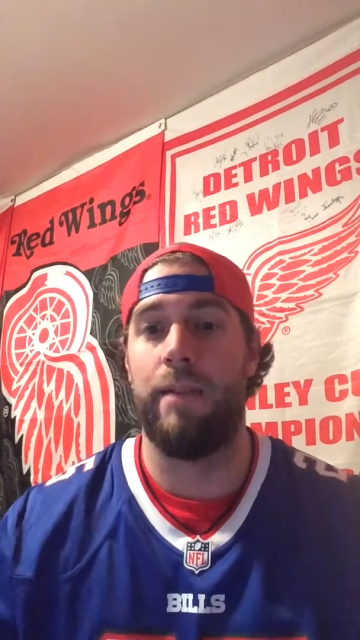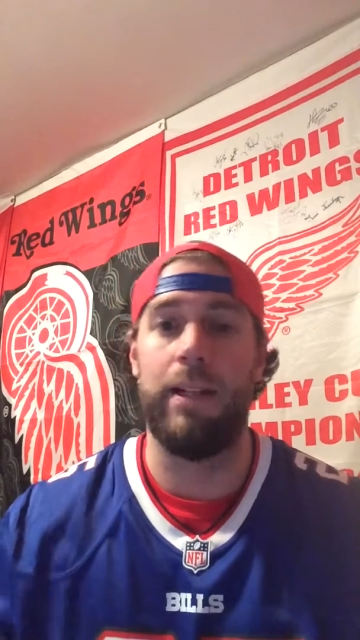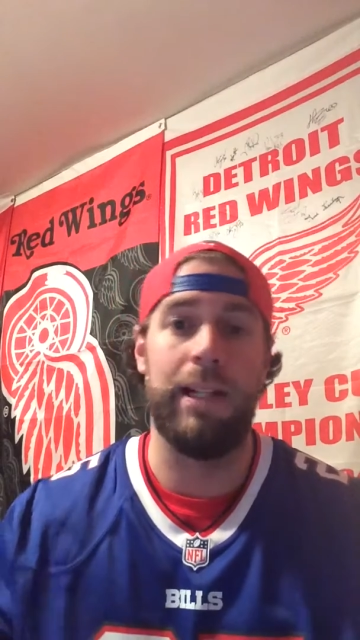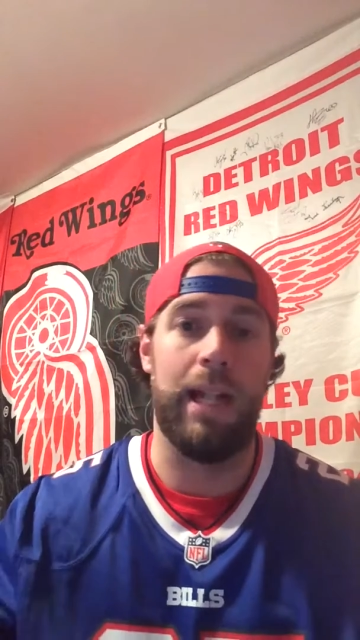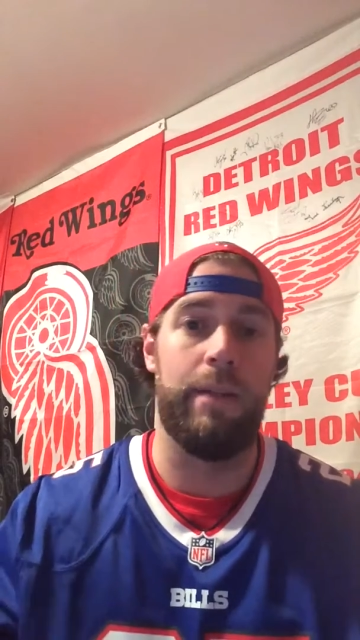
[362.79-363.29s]
I
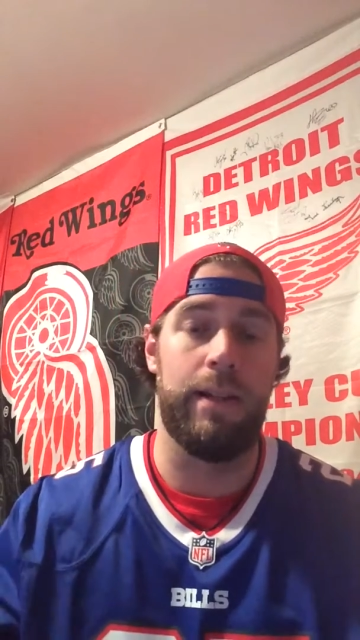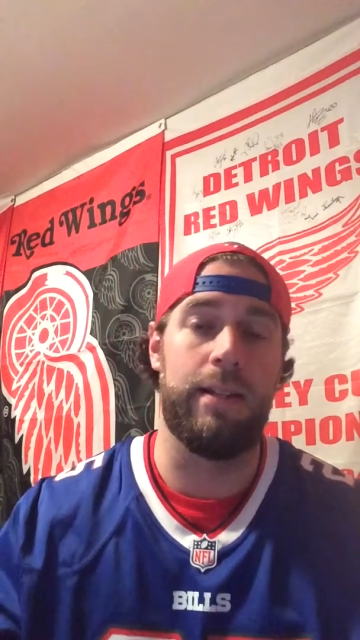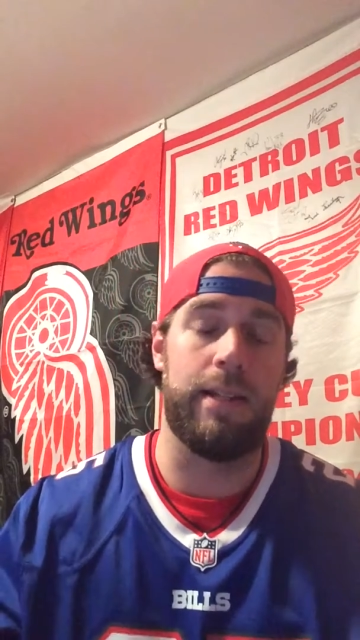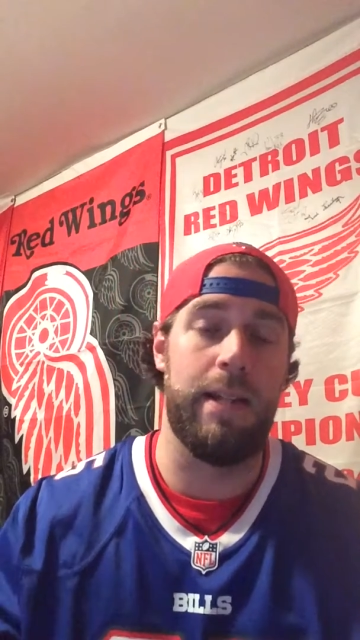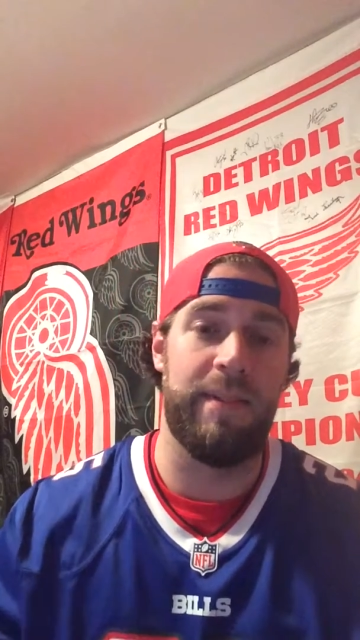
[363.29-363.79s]
really like where
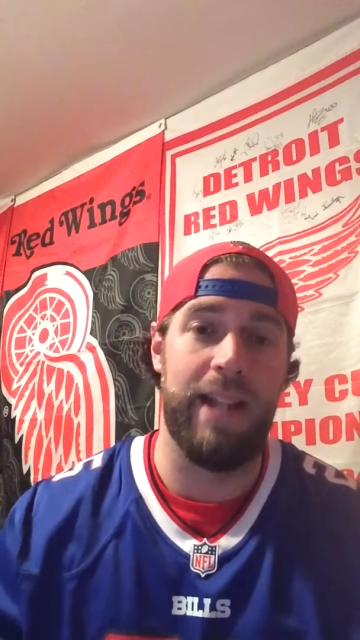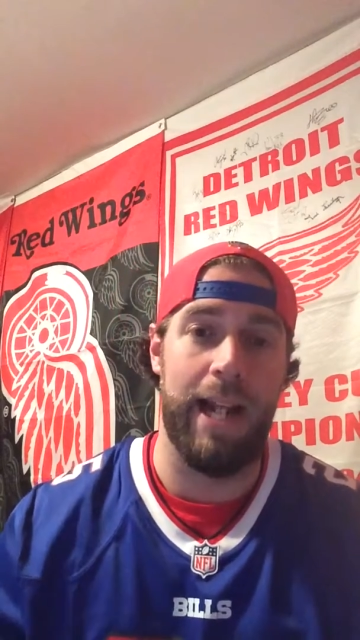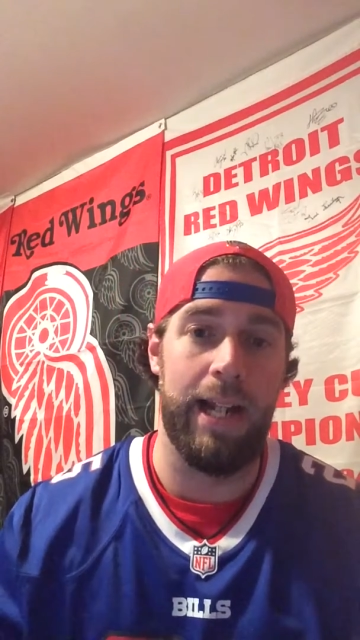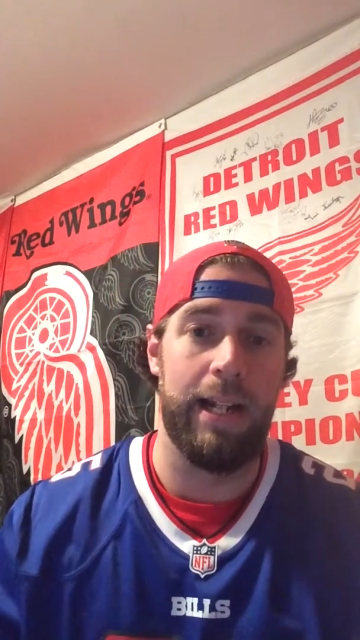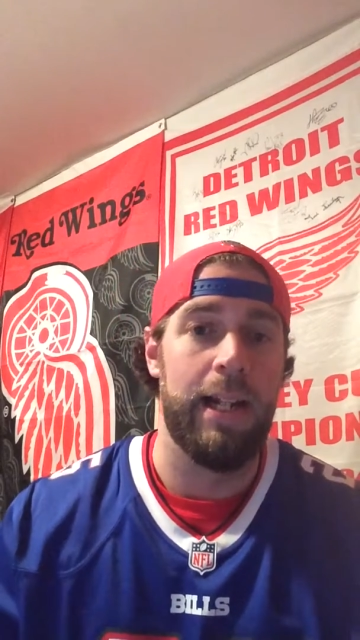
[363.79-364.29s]
this team is
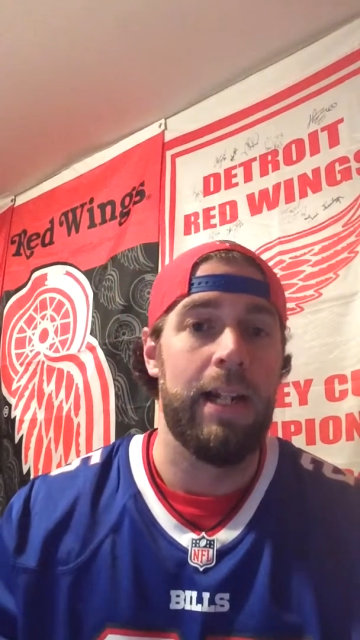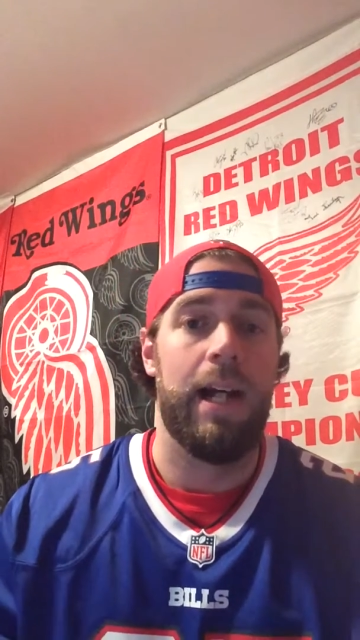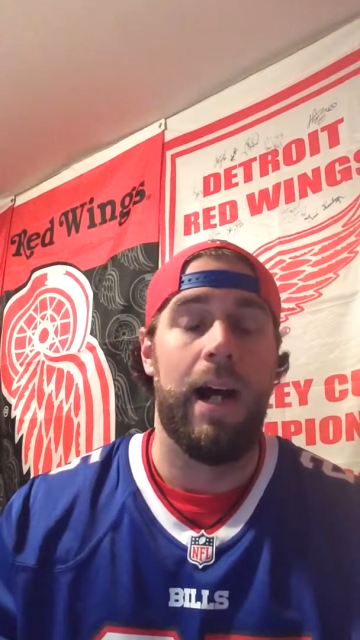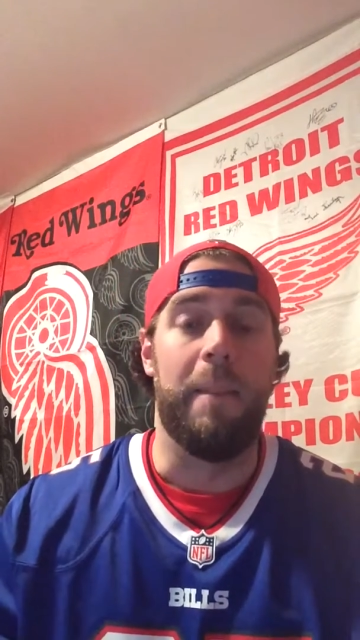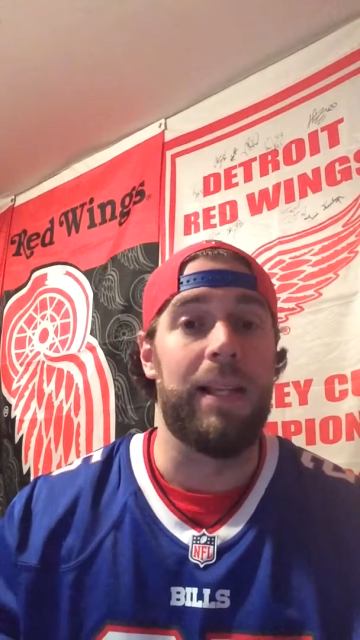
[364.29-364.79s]
headed.
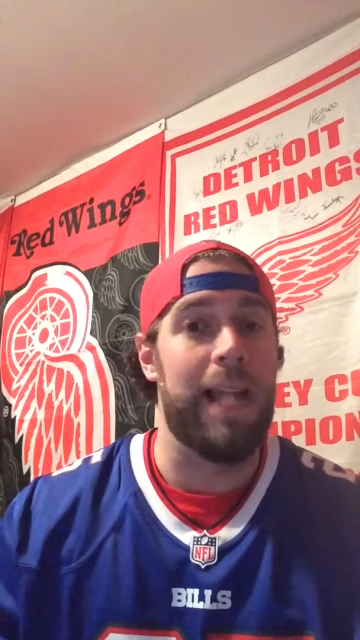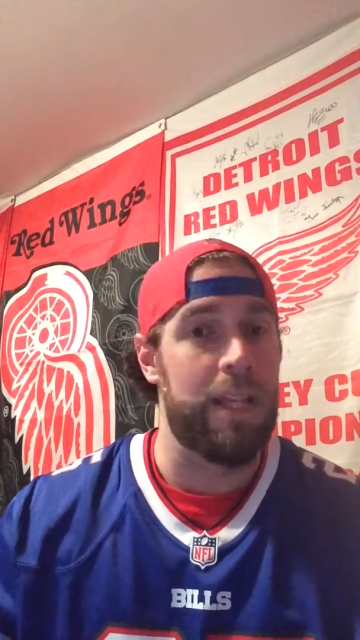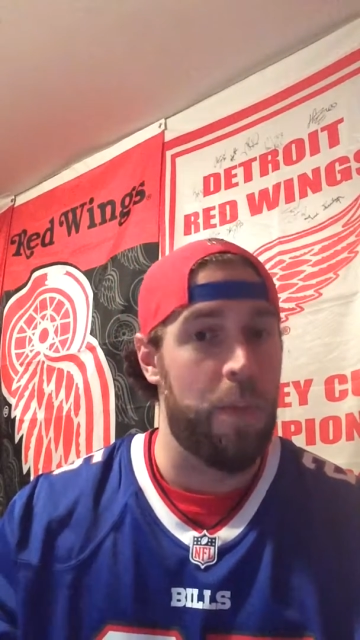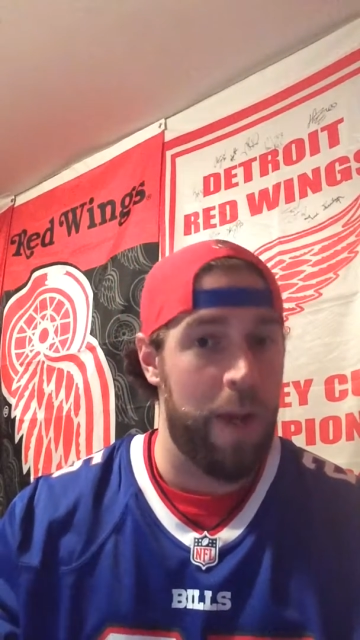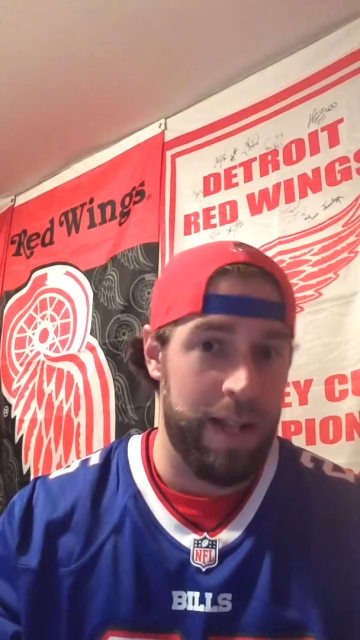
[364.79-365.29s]
I
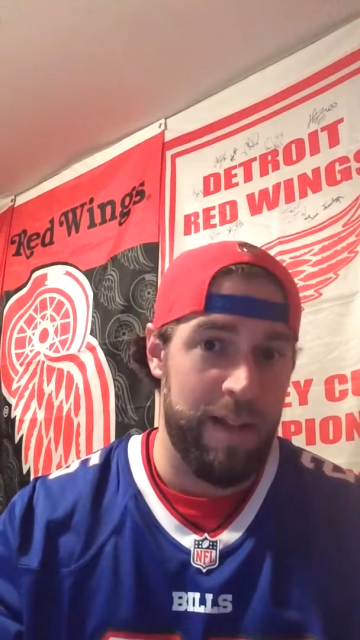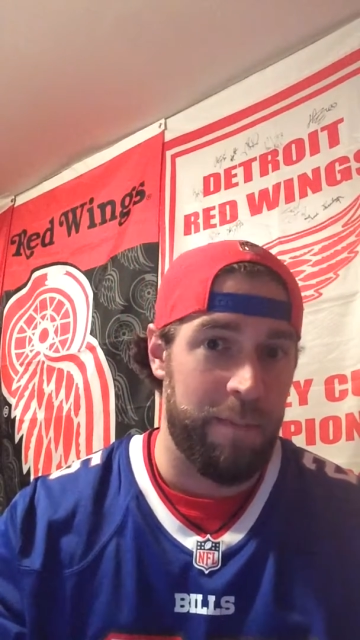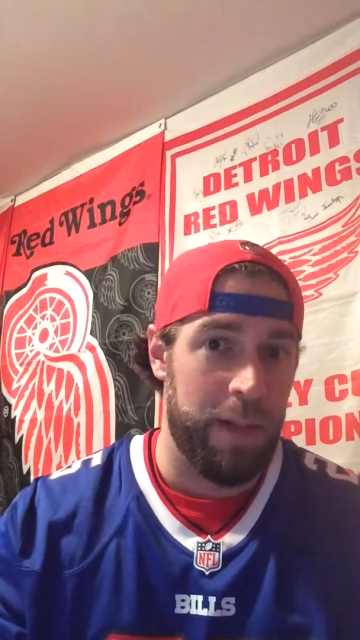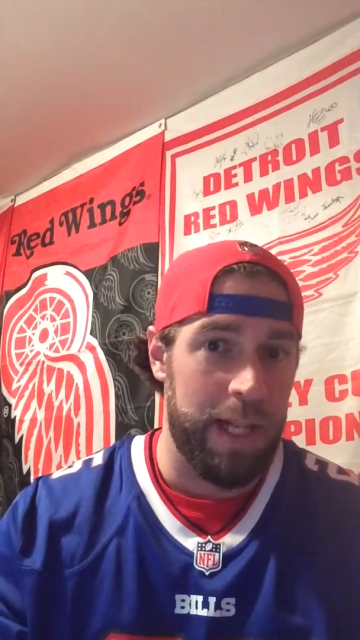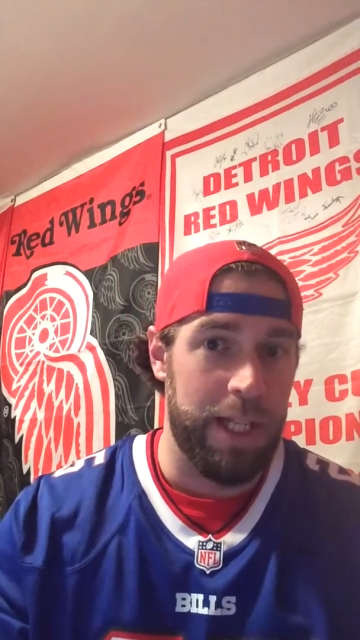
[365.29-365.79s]
like the way that they've
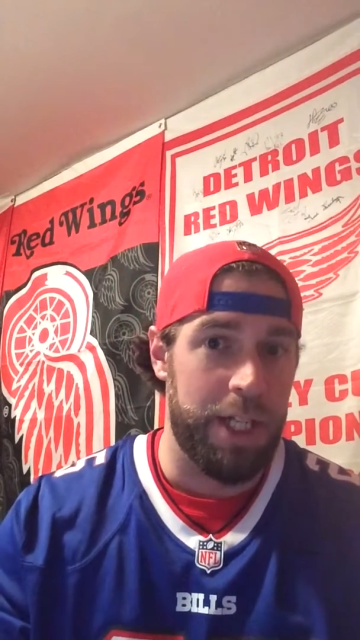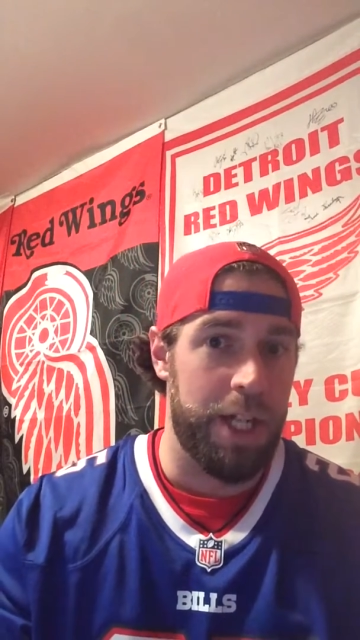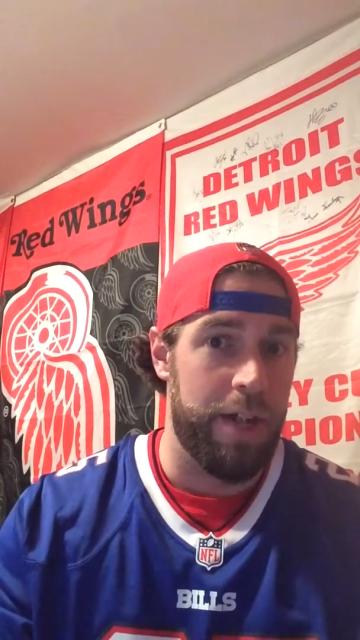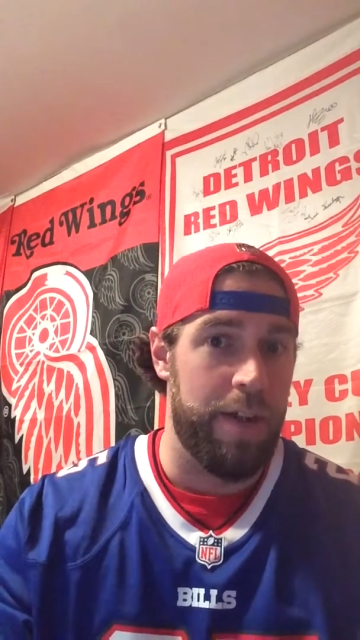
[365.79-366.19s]
played this year.